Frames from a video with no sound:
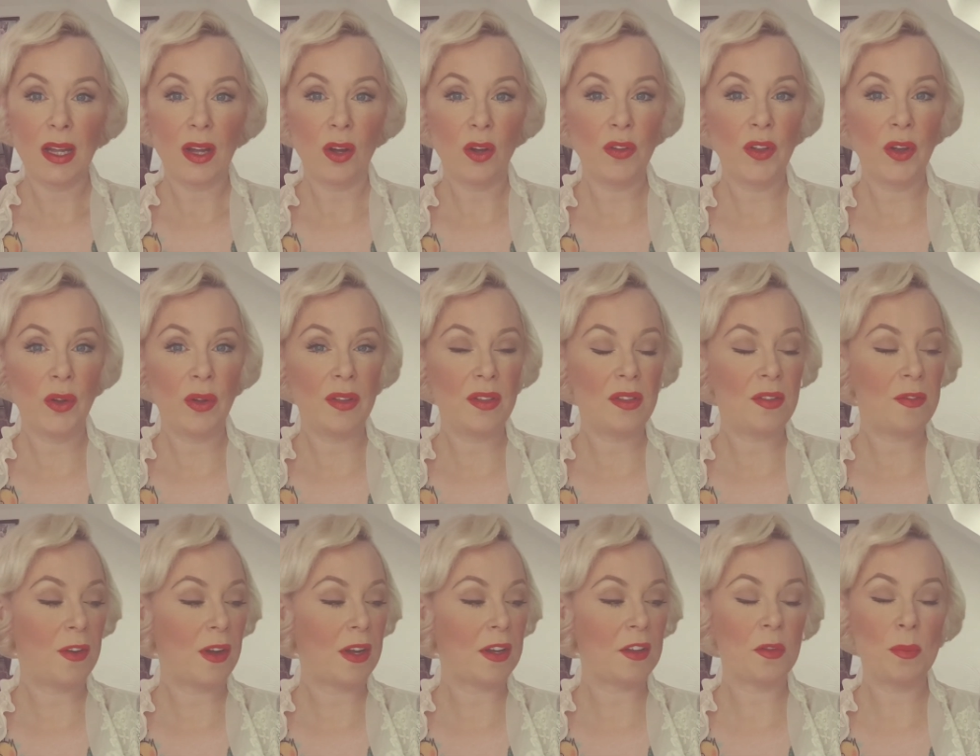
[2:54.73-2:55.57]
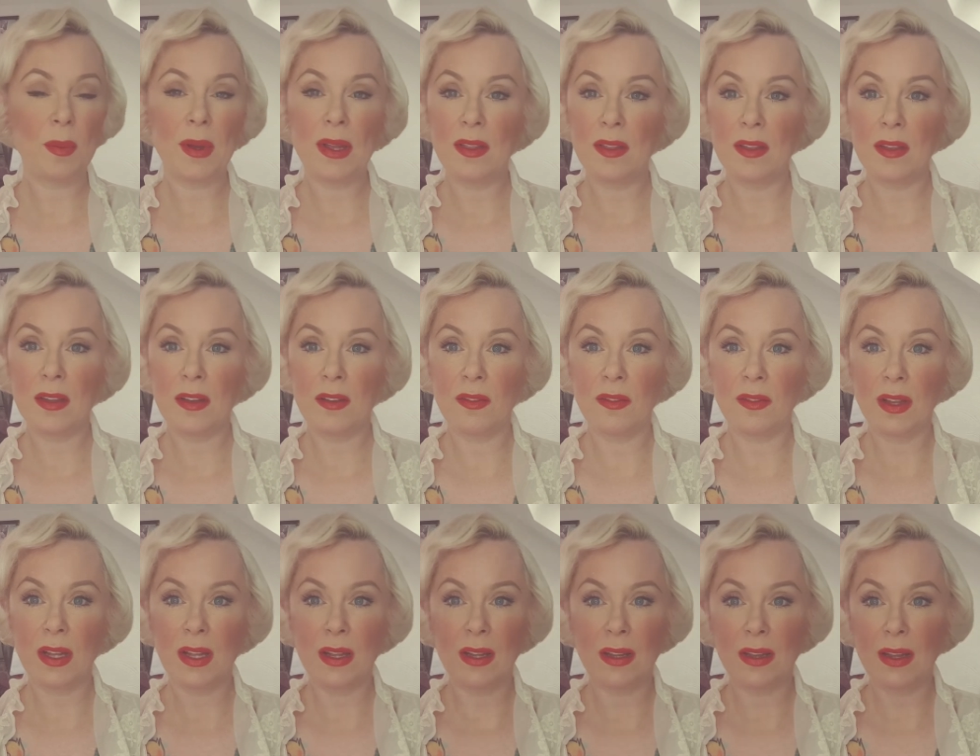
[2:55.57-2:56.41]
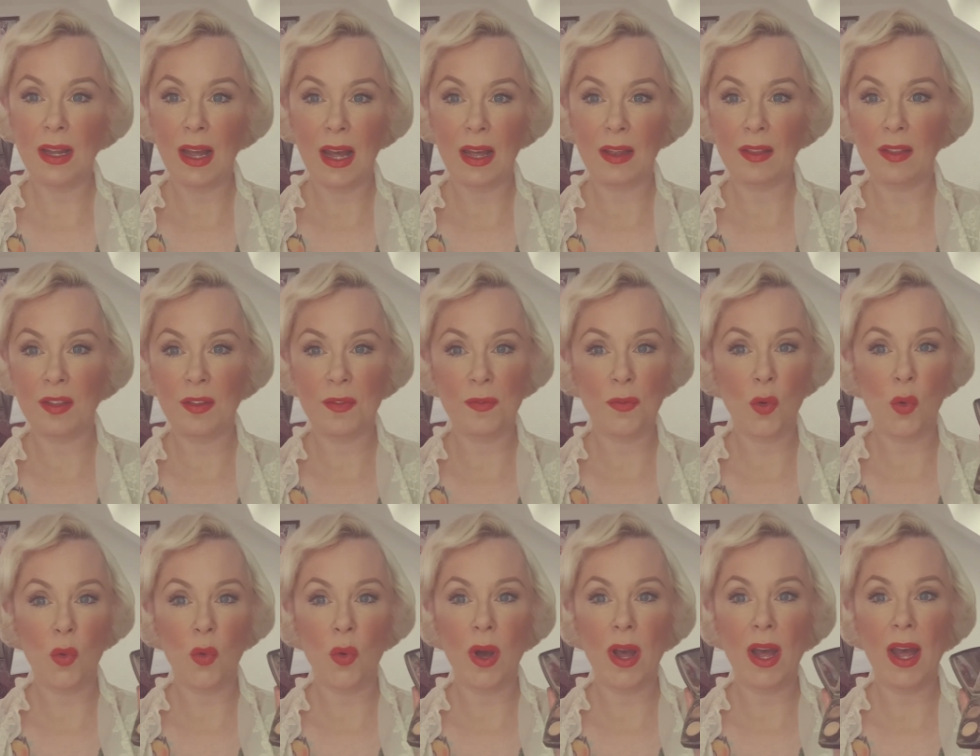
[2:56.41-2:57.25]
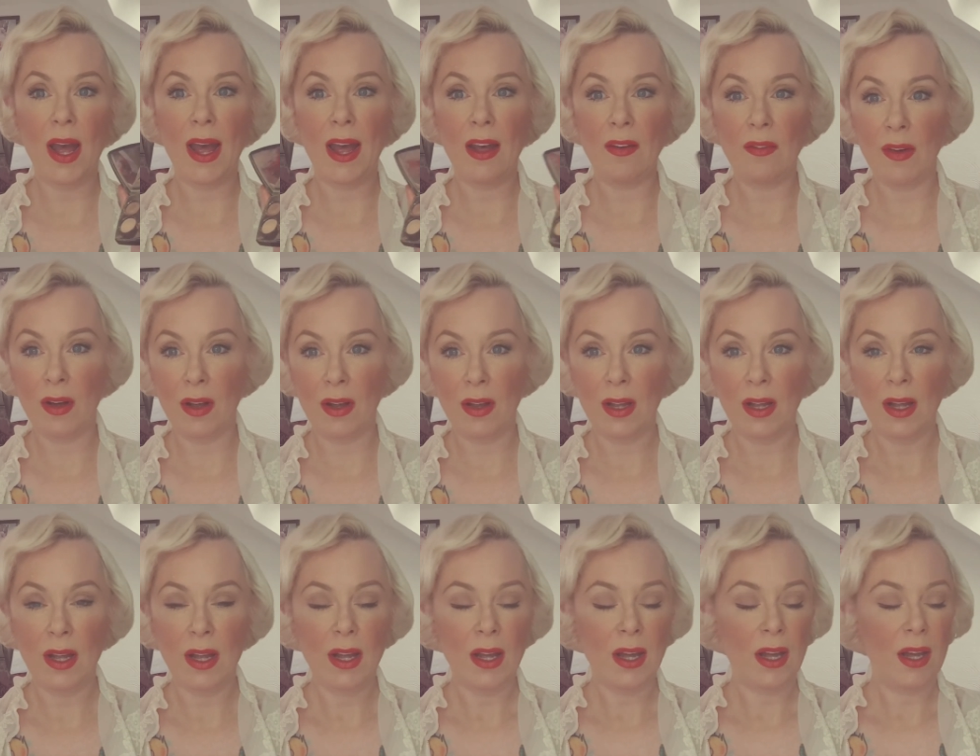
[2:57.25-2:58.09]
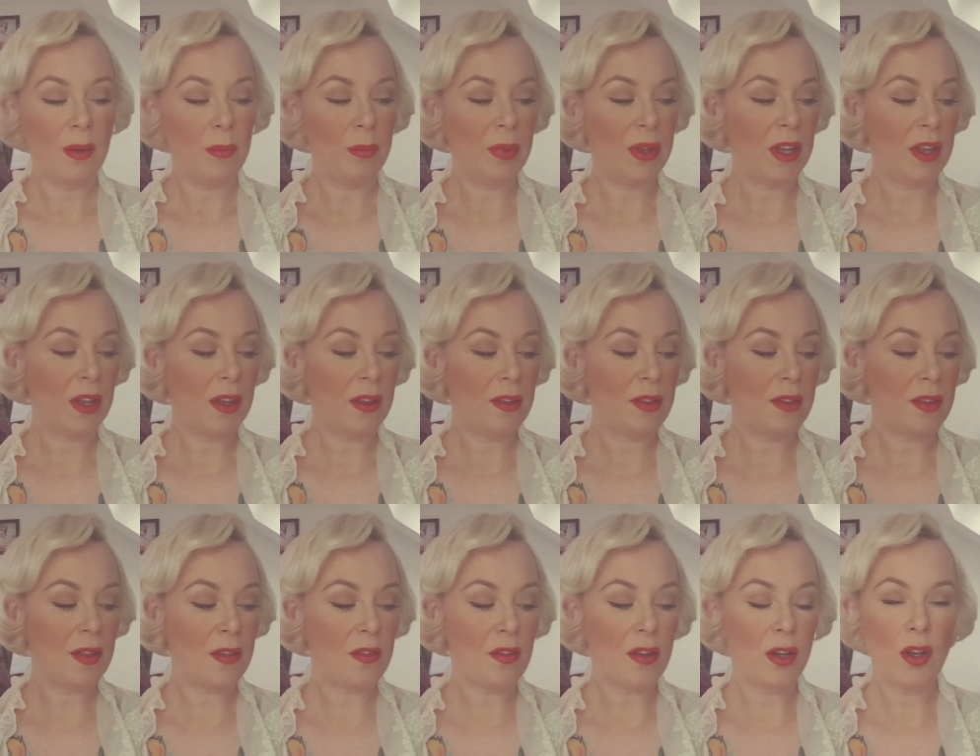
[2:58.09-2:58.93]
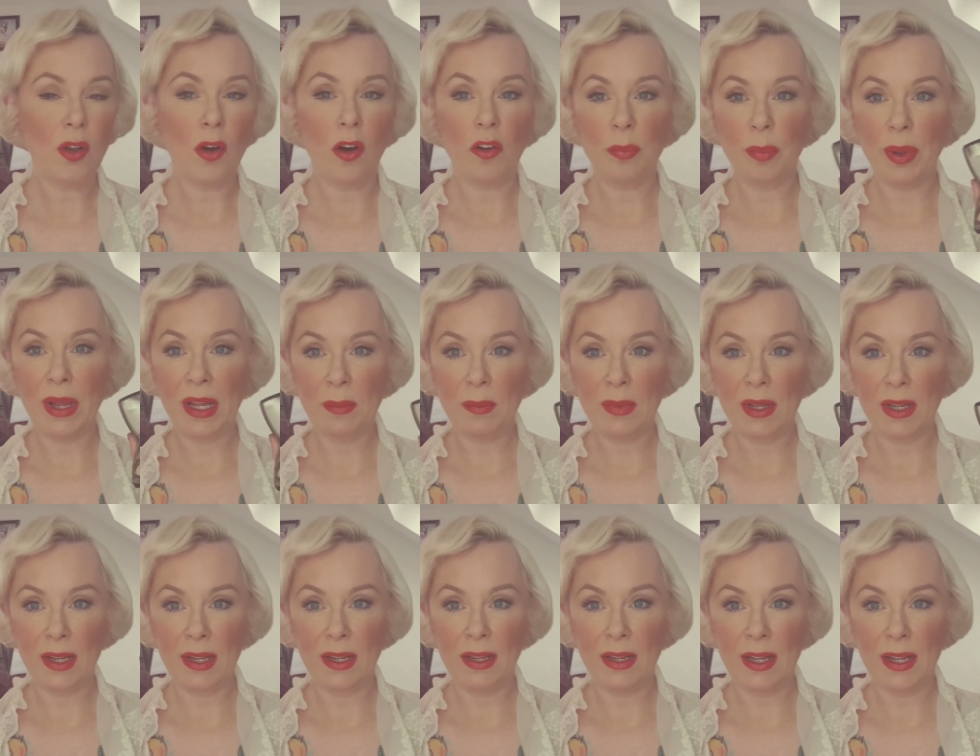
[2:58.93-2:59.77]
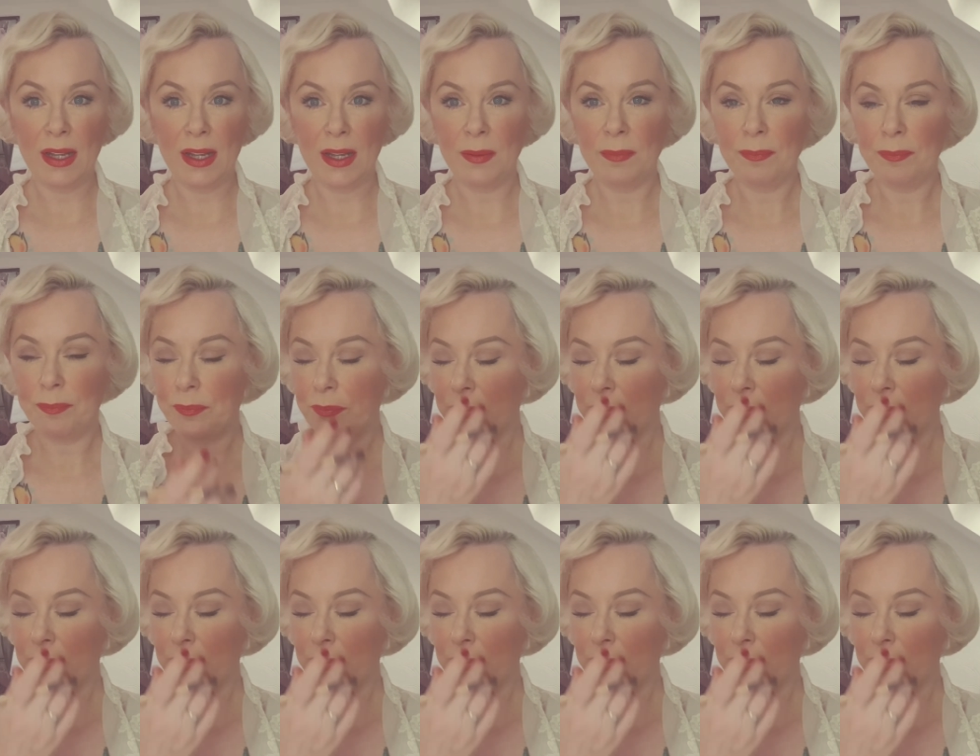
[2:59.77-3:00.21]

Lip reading: although it's very expensive, it lasts forever because there's a lot of pigment in here.